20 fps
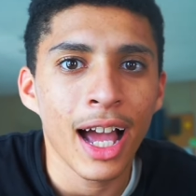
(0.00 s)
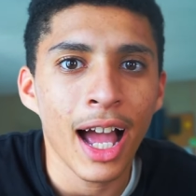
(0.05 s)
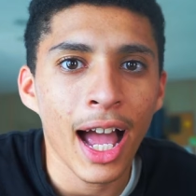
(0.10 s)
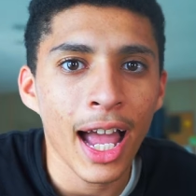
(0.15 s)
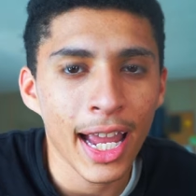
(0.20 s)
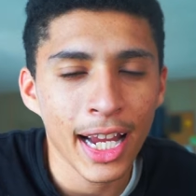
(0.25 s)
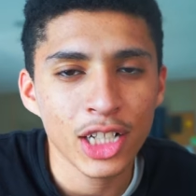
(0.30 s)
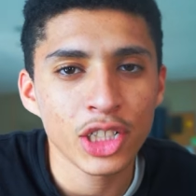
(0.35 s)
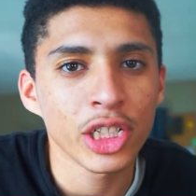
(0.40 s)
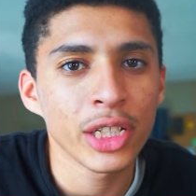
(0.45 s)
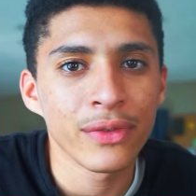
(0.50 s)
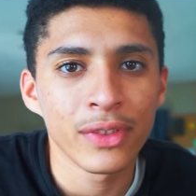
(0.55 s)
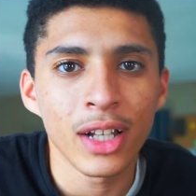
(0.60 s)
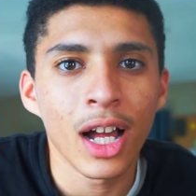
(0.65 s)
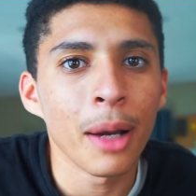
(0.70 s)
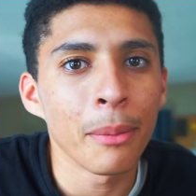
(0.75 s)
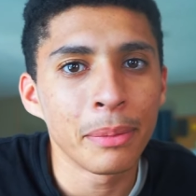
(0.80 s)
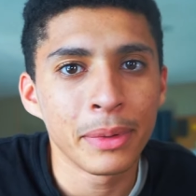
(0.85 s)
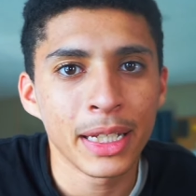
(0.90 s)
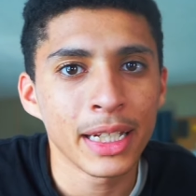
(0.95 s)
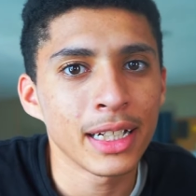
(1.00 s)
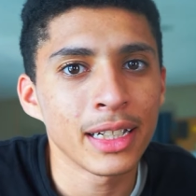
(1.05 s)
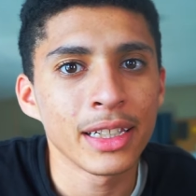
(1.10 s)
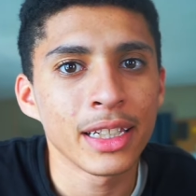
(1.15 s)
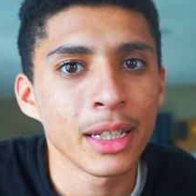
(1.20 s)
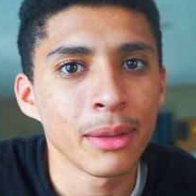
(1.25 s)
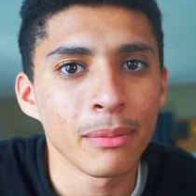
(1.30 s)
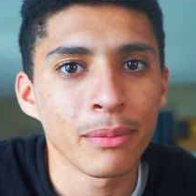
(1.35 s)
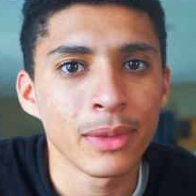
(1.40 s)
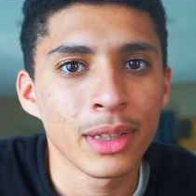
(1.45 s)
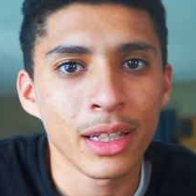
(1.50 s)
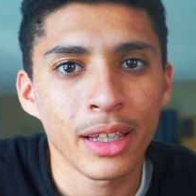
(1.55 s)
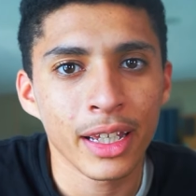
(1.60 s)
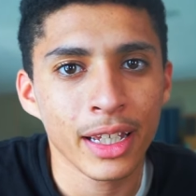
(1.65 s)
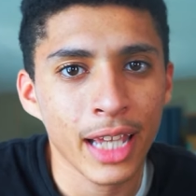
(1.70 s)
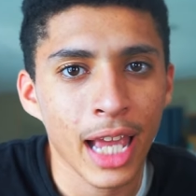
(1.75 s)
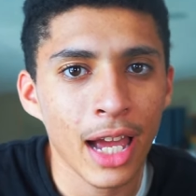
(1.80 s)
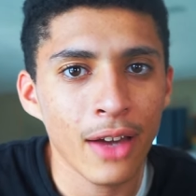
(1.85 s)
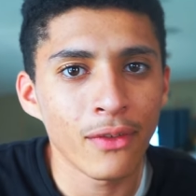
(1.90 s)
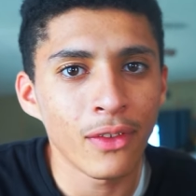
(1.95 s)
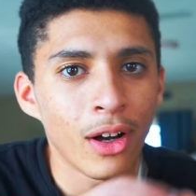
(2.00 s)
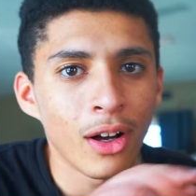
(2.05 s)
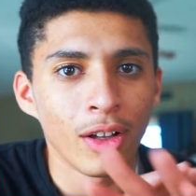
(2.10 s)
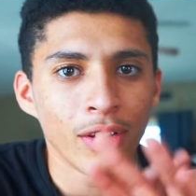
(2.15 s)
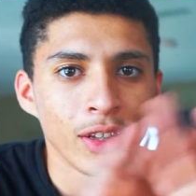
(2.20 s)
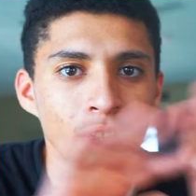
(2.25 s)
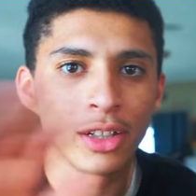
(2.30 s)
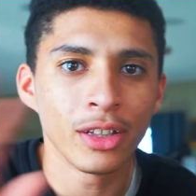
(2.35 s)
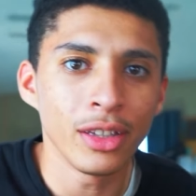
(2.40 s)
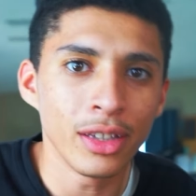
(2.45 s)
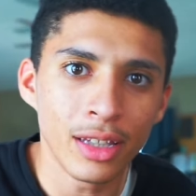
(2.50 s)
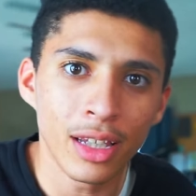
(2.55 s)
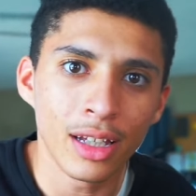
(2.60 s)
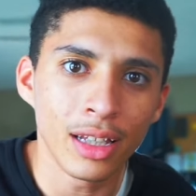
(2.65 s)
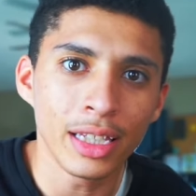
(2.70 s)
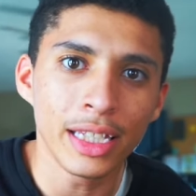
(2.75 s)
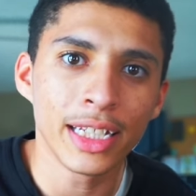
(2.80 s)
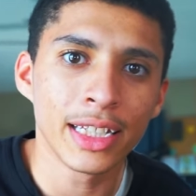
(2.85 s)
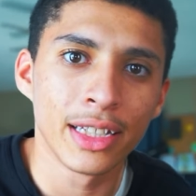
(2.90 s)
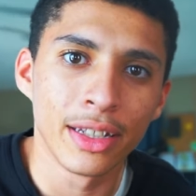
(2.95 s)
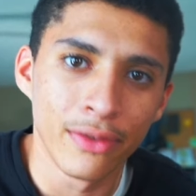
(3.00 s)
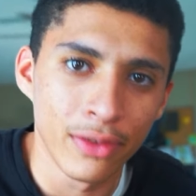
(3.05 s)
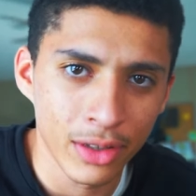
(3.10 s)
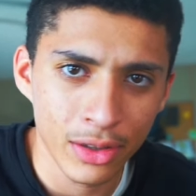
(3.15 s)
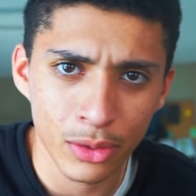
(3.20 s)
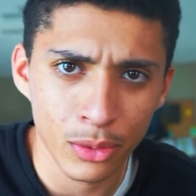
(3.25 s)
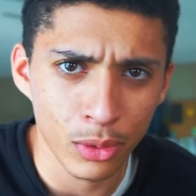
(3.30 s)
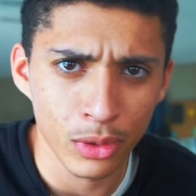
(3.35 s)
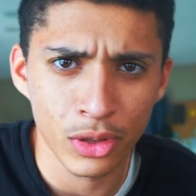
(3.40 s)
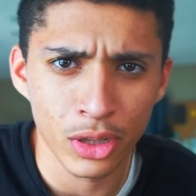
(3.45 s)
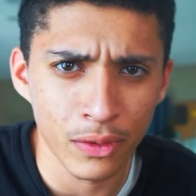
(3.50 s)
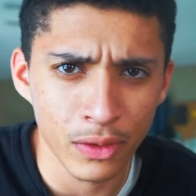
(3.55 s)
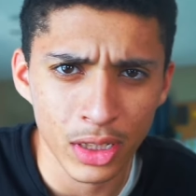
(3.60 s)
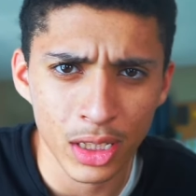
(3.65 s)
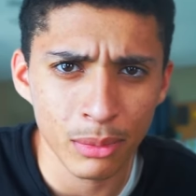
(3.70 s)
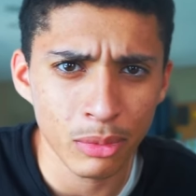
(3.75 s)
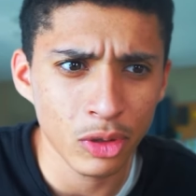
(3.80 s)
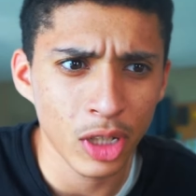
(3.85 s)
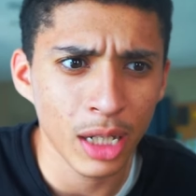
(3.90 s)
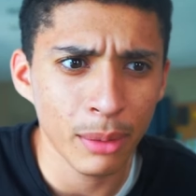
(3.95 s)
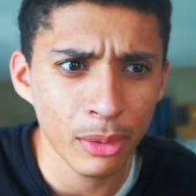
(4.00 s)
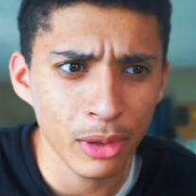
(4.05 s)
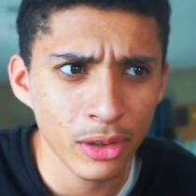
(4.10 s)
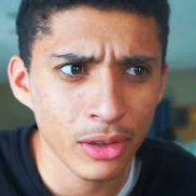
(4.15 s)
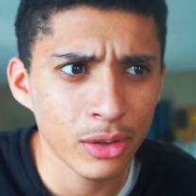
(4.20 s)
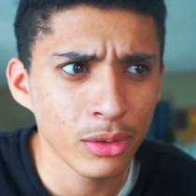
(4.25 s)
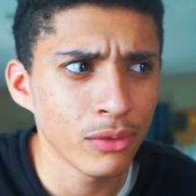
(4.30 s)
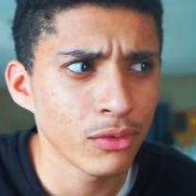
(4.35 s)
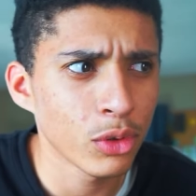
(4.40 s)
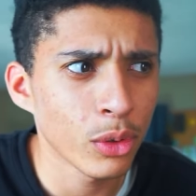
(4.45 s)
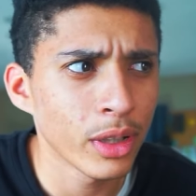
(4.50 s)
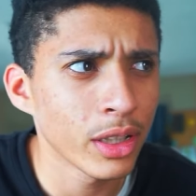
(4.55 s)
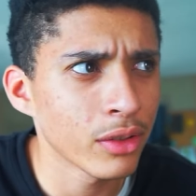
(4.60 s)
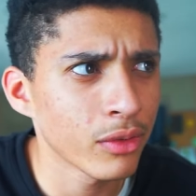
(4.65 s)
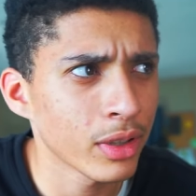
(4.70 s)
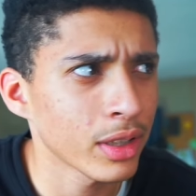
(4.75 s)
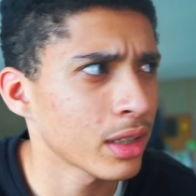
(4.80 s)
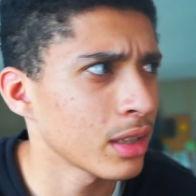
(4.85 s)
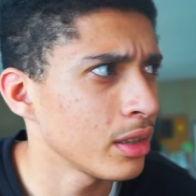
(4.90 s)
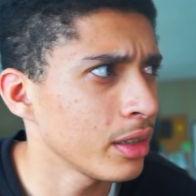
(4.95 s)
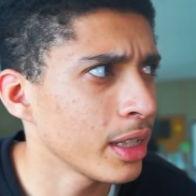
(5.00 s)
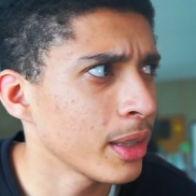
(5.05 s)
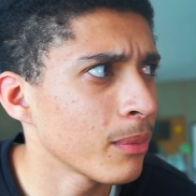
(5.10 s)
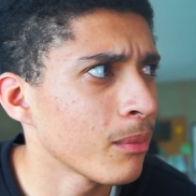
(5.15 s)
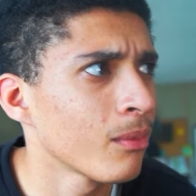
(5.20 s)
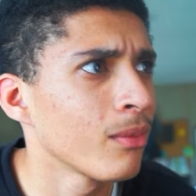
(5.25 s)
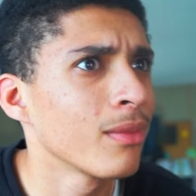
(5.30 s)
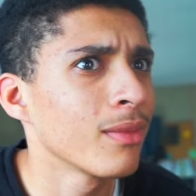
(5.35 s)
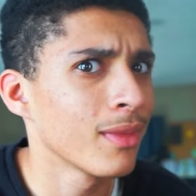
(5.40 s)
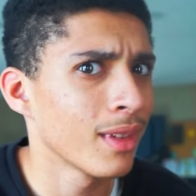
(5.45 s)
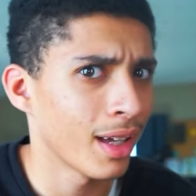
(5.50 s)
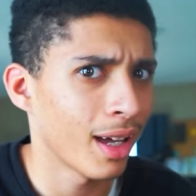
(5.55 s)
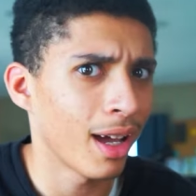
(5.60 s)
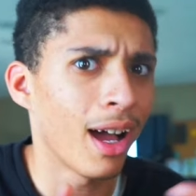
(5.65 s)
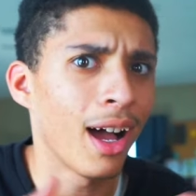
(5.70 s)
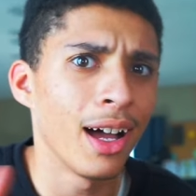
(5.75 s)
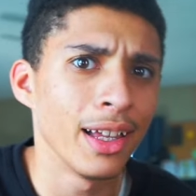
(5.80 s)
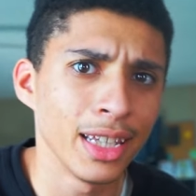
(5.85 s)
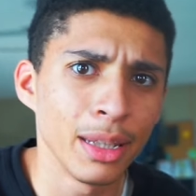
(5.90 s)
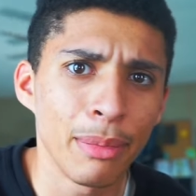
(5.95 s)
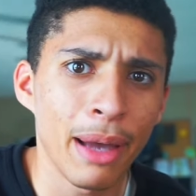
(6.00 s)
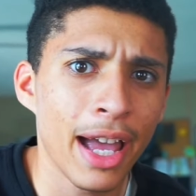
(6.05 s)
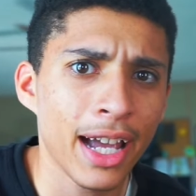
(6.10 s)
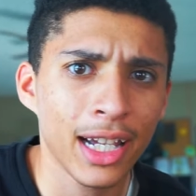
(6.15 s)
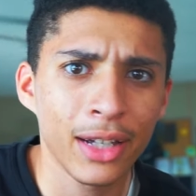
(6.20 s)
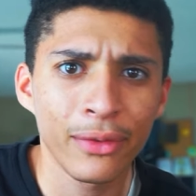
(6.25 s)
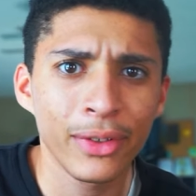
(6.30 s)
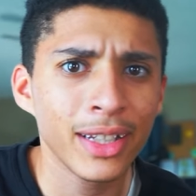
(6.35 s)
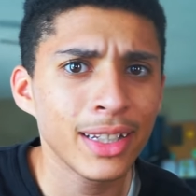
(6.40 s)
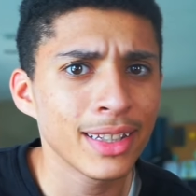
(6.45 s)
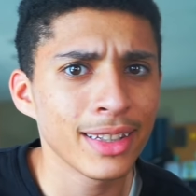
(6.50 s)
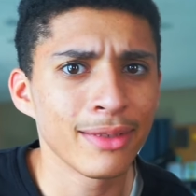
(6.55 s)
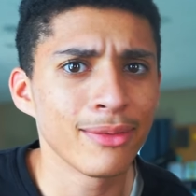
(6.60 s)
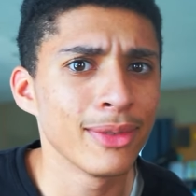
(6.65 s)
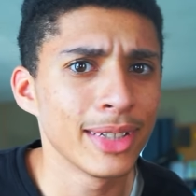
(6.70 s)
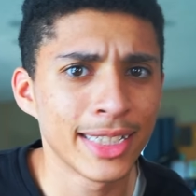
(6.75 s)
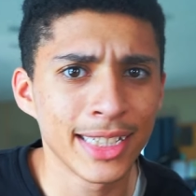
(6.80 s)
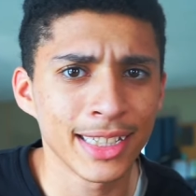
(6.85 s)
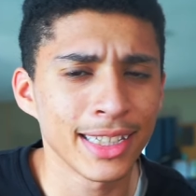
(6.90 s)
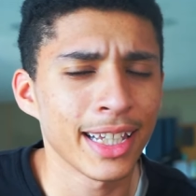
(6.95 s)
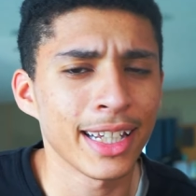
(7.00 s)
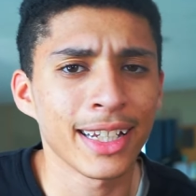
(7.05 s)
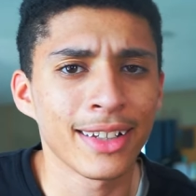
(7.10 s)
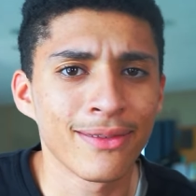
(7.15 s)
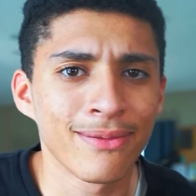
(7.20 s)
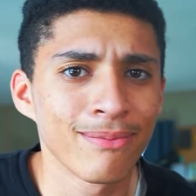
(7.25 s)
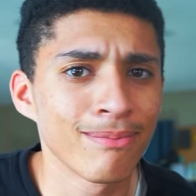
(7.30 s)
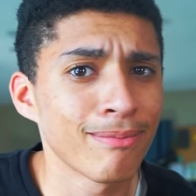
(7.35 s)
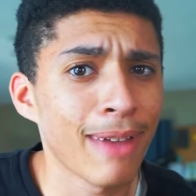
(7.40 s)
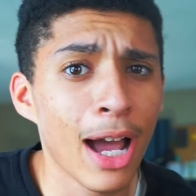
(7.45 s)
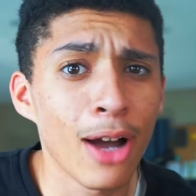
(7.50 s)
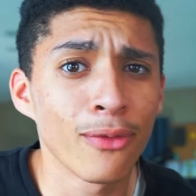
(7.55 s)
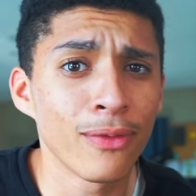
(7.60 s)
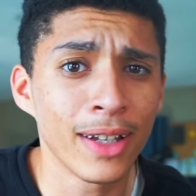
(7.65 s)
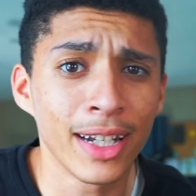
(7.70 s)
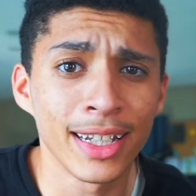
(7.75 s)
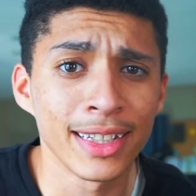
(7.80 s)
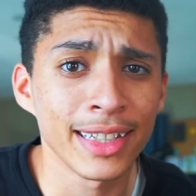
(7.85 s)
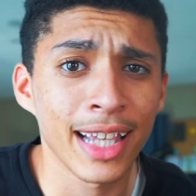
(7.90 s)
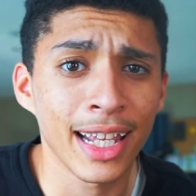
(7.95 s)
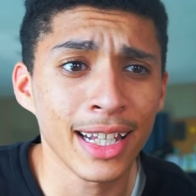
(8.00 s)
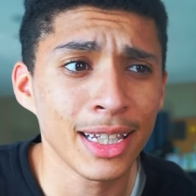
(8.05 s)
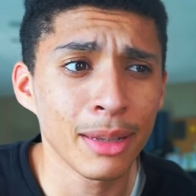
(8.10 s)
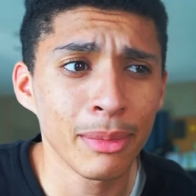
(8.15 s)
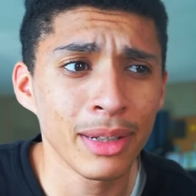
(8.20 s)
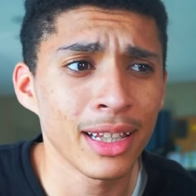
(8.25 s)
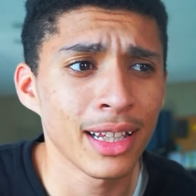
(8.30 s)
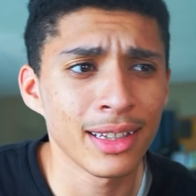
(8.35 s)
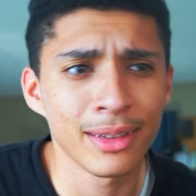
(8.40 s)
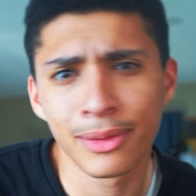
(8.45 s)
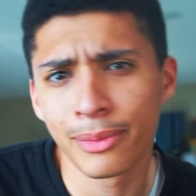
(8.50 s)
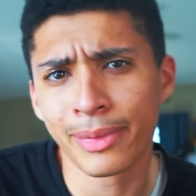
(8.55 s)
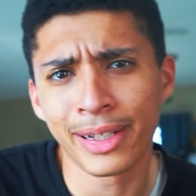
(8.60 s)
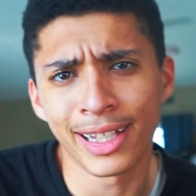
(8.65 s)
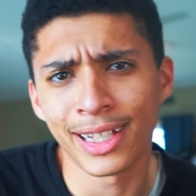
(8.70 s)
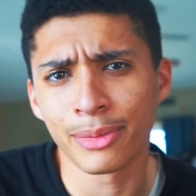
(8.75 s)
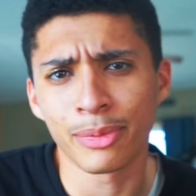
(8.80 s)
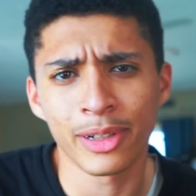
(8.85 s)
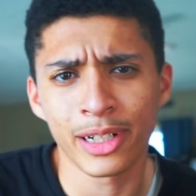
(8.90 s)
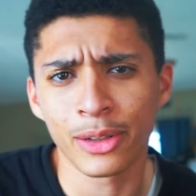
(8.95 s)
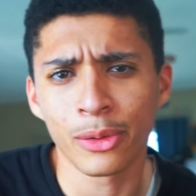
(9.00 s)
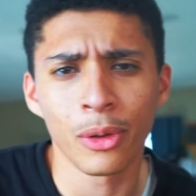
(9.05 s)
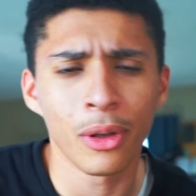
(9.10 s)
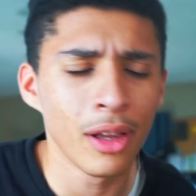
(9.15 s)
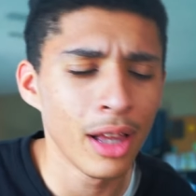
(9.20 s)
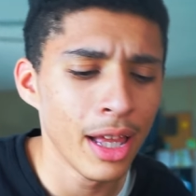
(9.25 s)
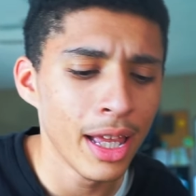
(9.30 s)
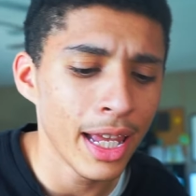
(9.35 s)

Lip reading: I actually even updated them to like have all the Elite Discord server subscribers who have joined recently on the back of it, which is like, how fun is that? To me, that's pretty cool.